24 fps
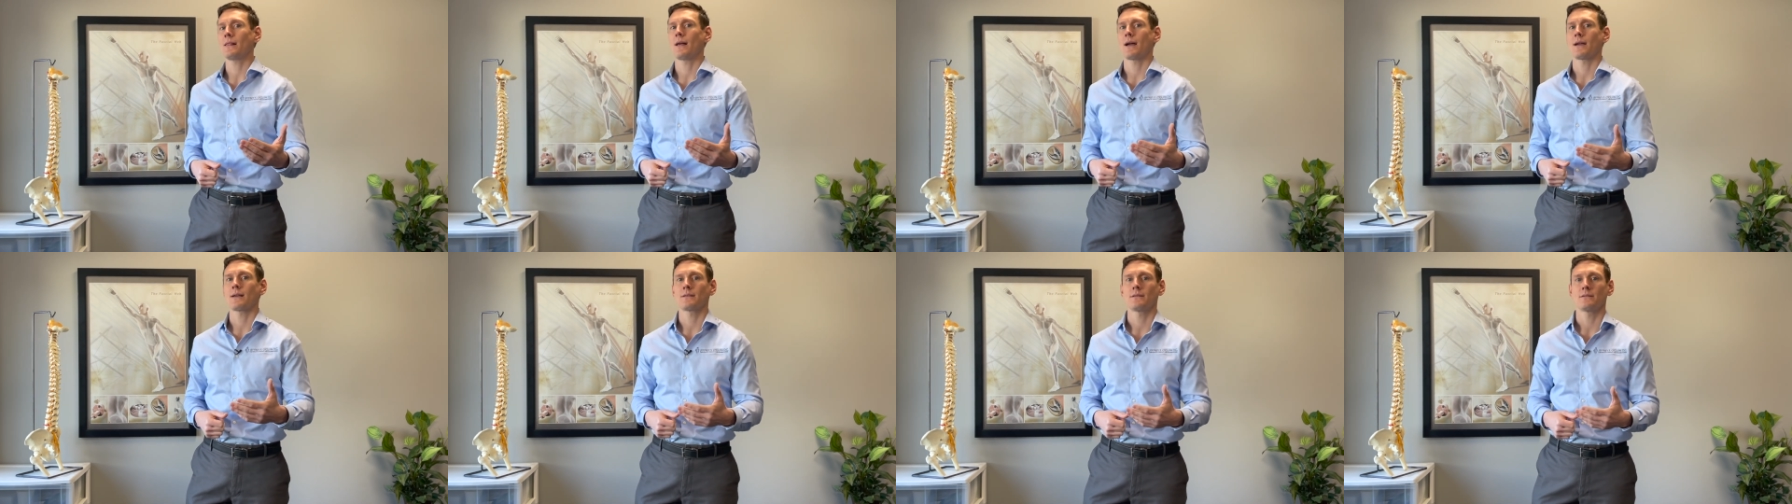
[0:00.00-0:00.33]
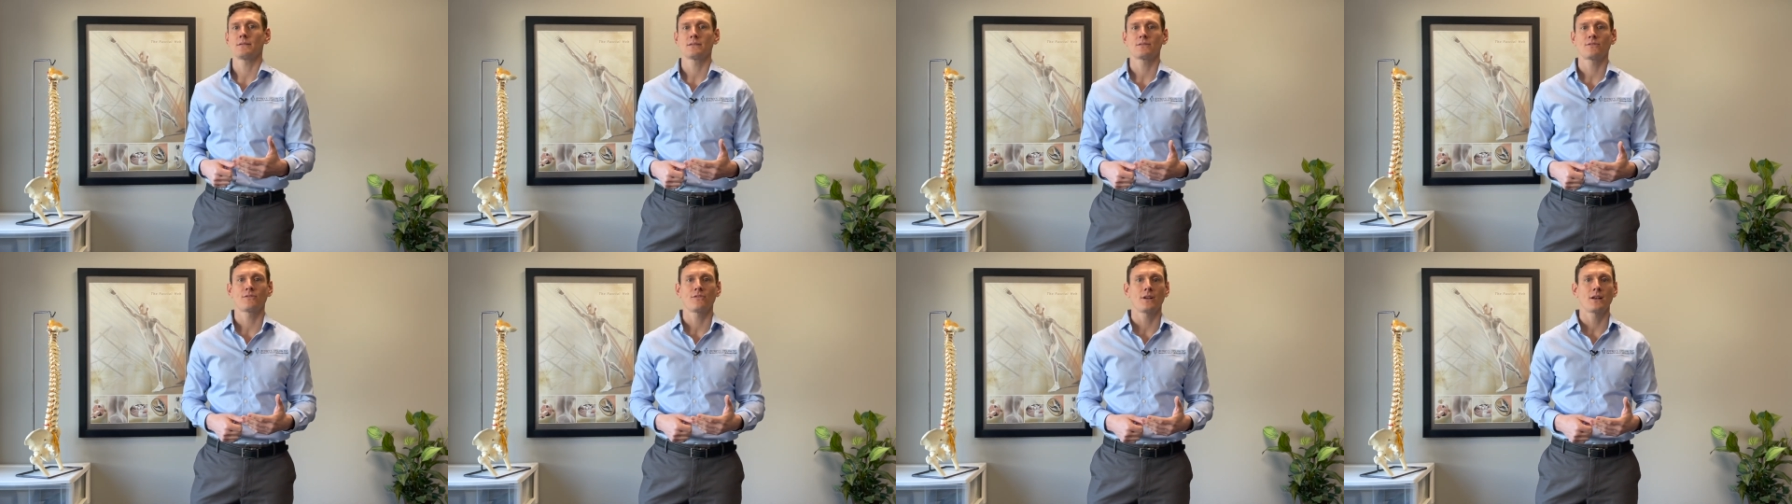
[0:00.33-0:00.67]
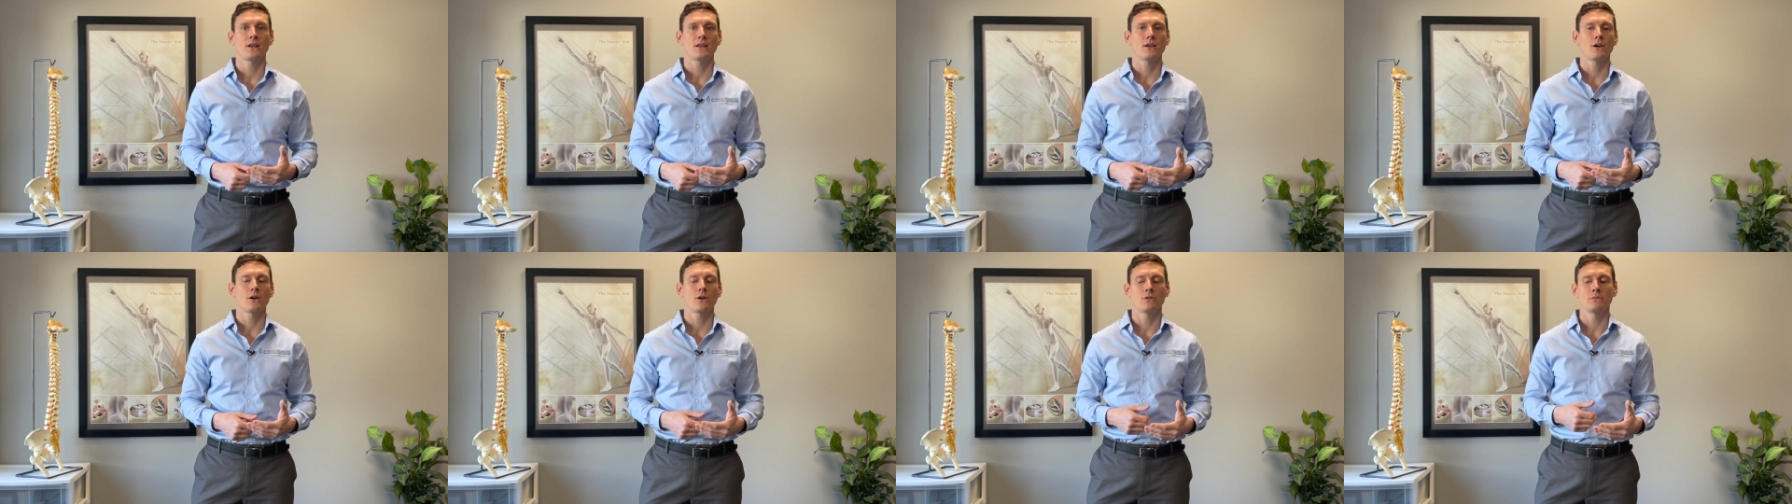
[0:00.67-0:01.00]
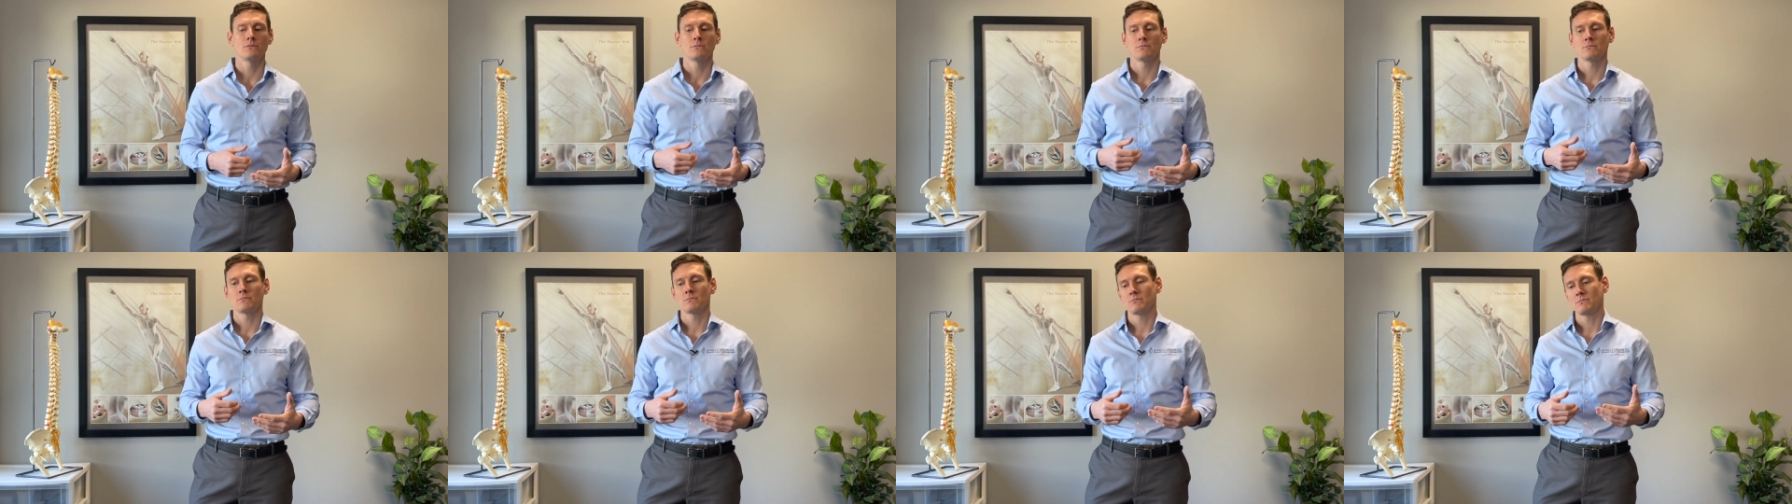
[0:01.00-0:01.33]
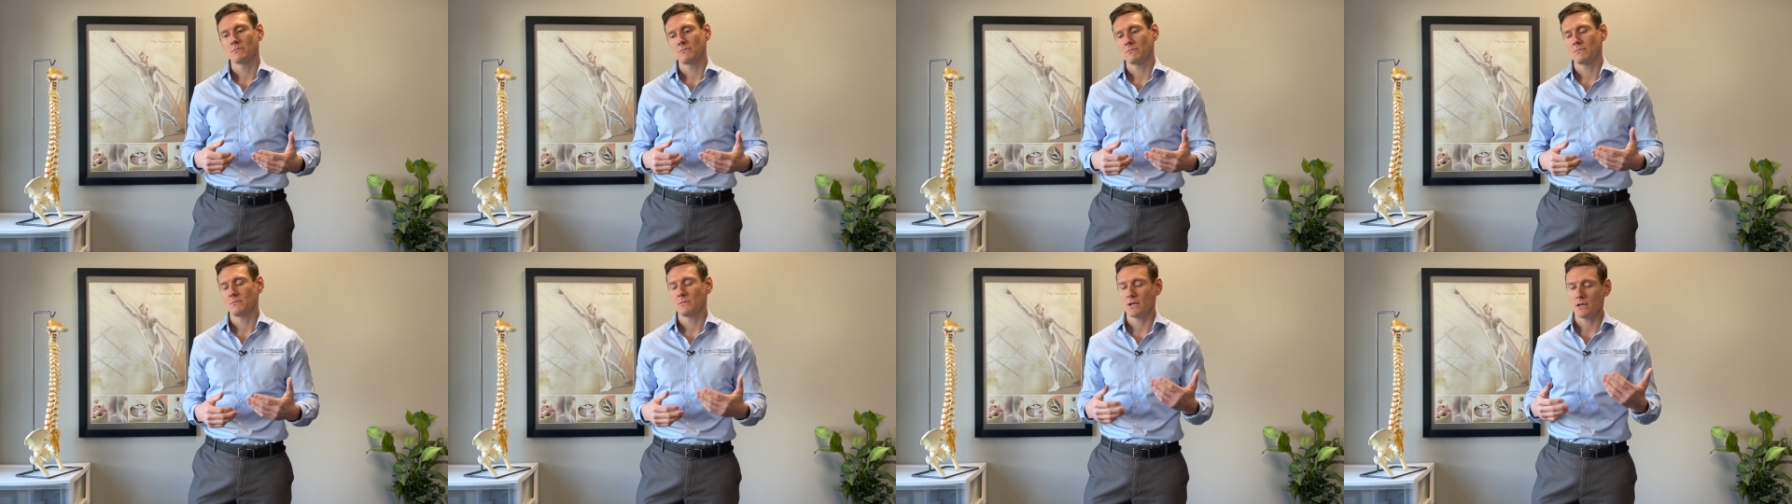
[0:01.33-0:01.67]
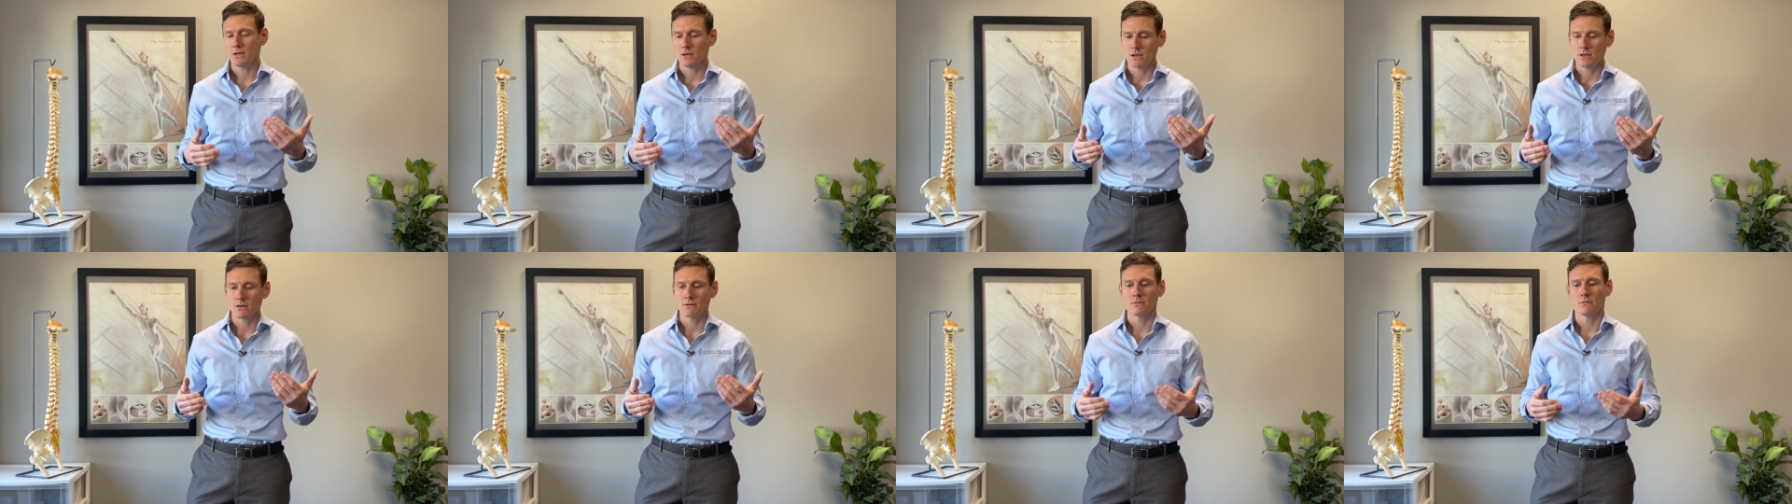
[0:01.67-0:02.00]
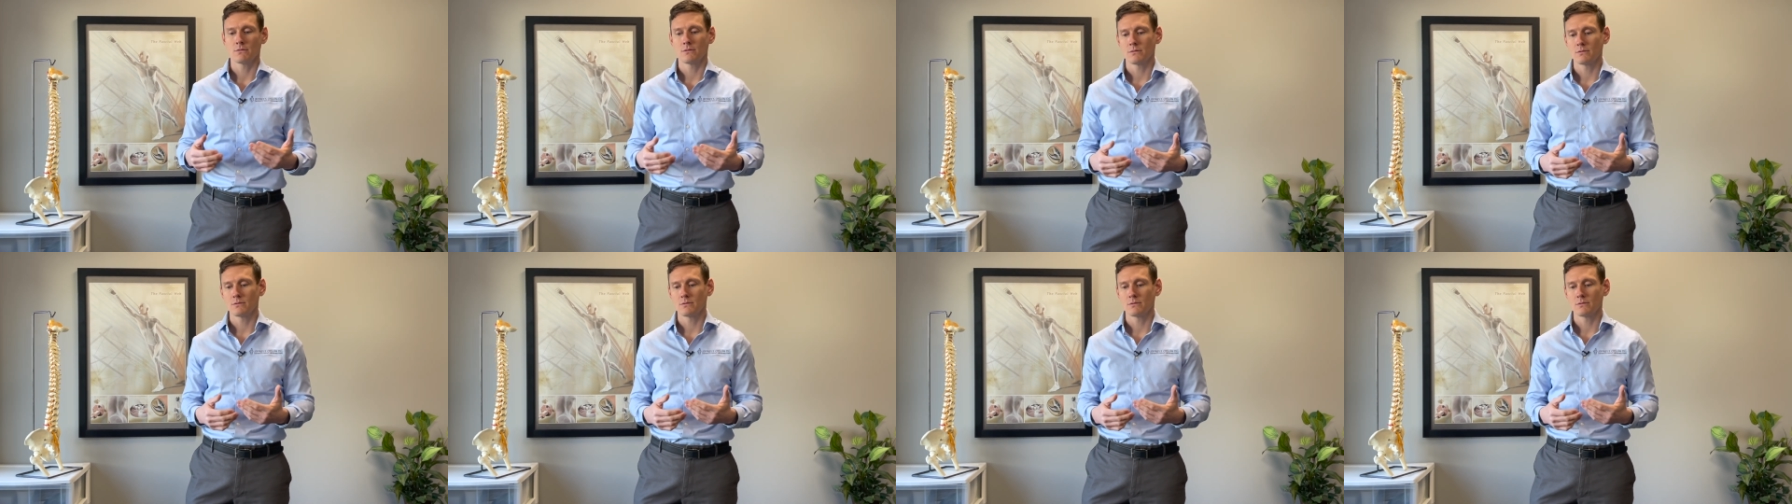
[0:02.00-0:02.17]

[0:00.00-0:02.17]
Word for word: like this video, eh,